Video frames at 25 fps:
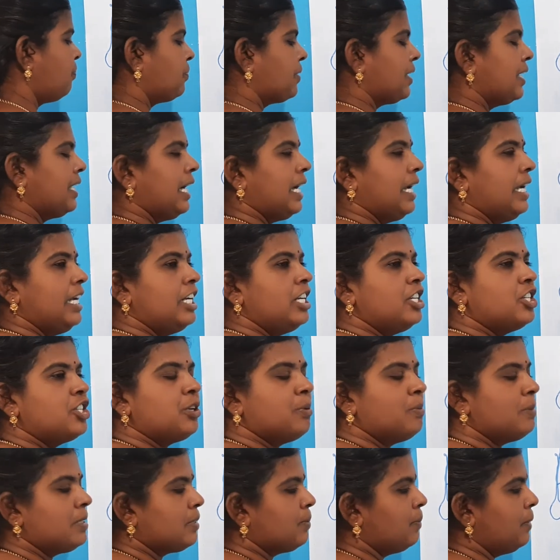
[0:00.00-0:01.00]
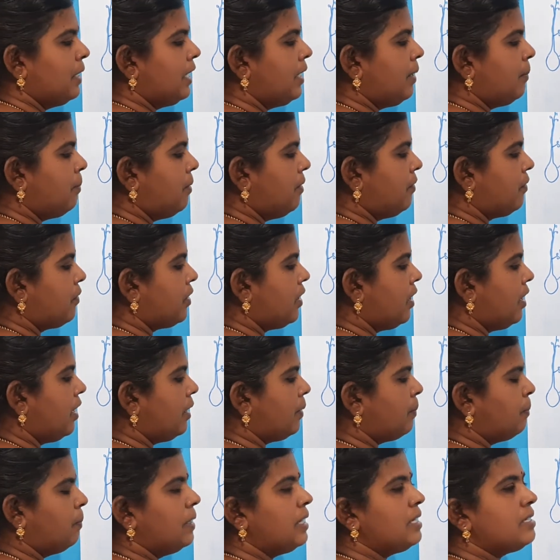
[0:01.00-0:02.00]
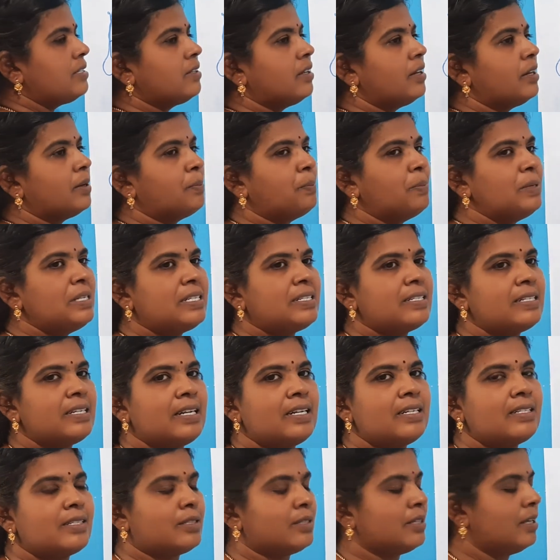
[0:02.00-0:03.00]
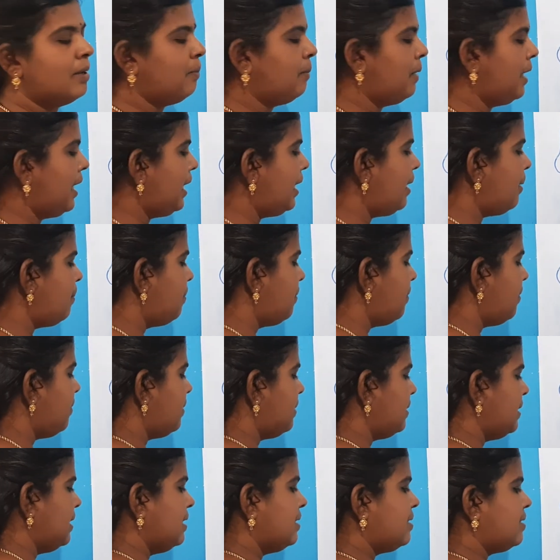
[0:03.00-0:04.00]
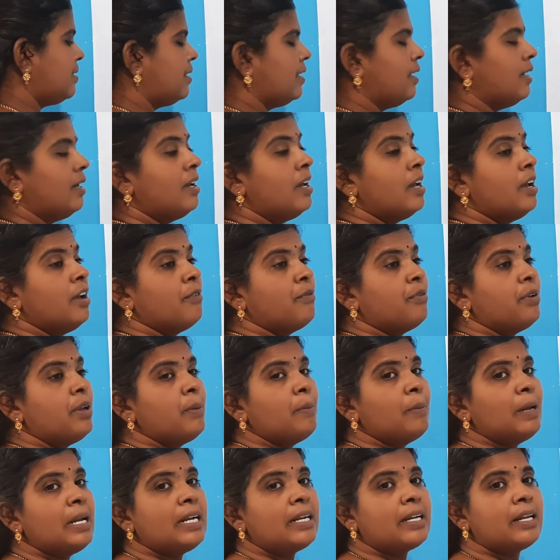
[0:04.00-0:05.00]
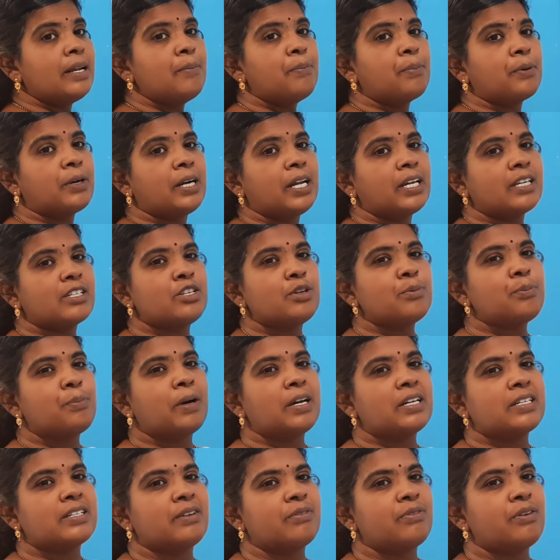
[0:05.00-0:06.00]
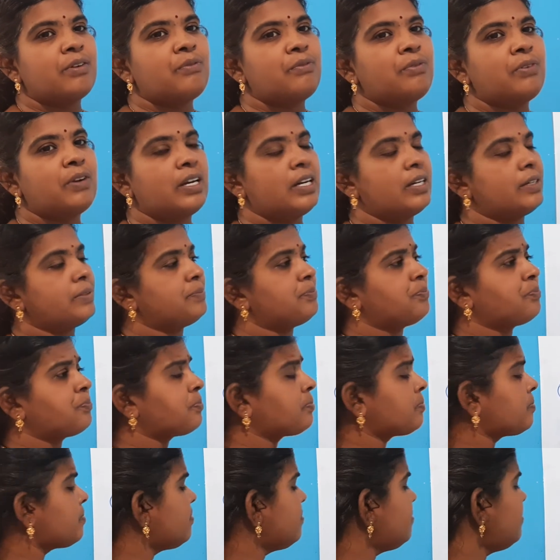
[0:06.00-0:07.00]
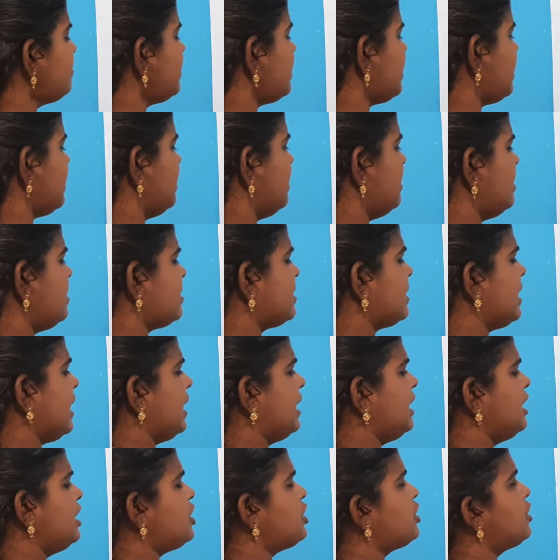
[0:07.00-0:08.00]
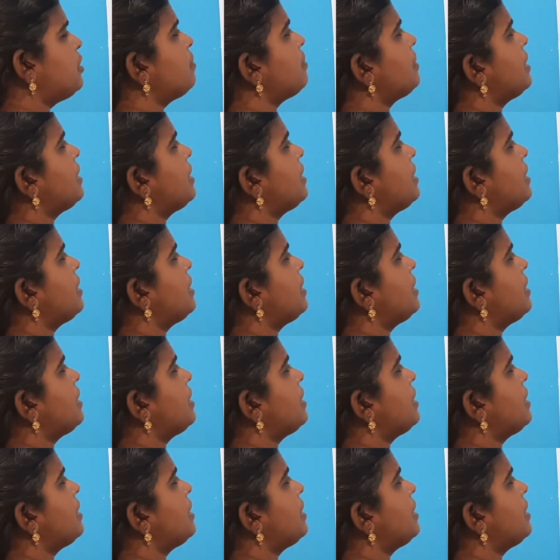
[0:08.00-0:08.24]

Gynoecium is made up of carpels or pistils, made up of, it's a female reproductive part of a flower. This gynoecium